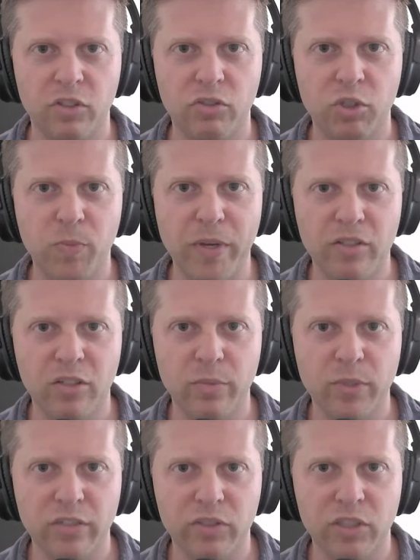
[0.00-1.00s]
You spend so
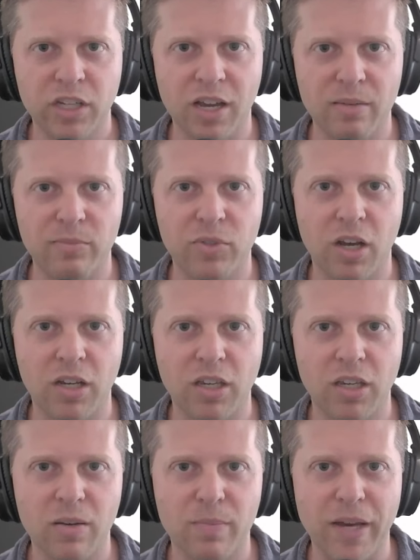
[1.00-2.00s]
much of your time
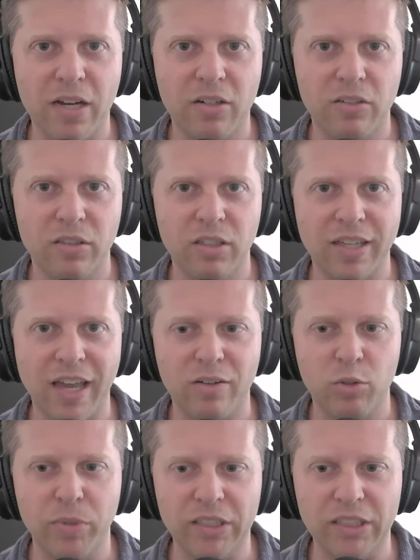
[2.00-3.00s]
talking about
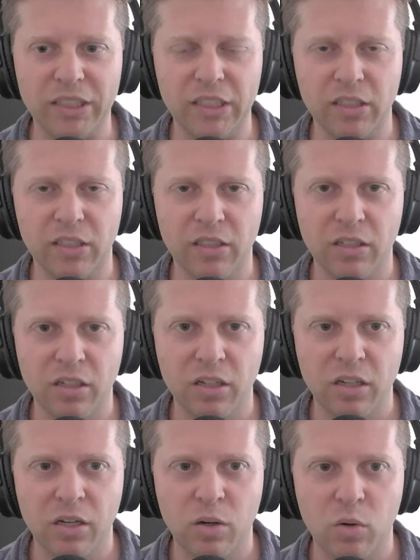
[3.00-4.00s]
accountability.
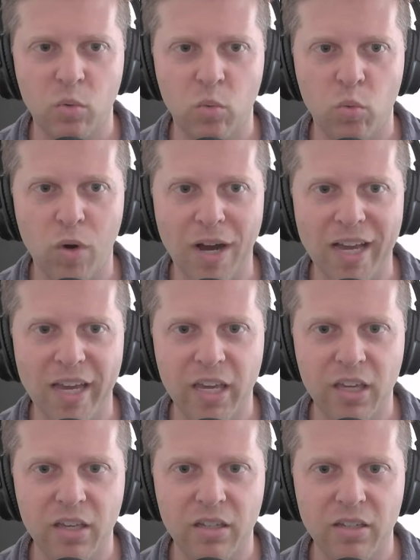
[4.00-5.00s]

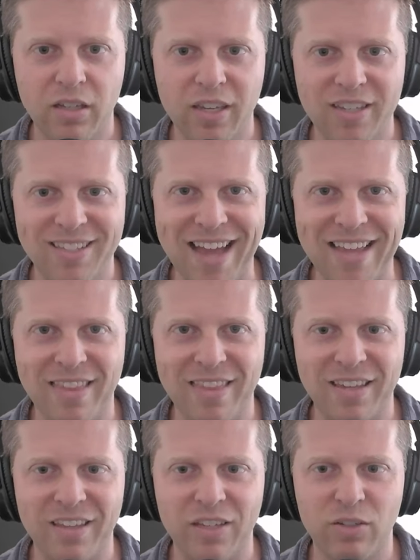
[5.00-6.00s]
Why is that the
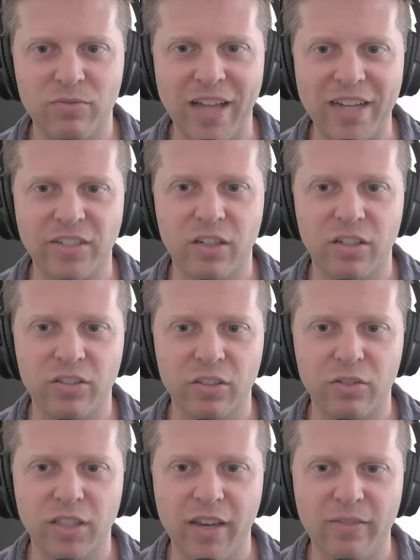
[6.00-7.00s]
thing that you've latched onto
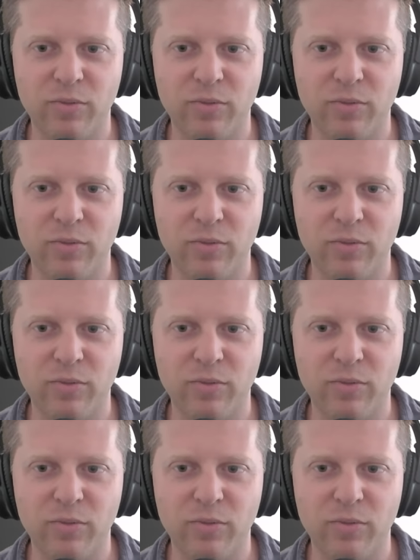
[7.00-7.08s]
in life?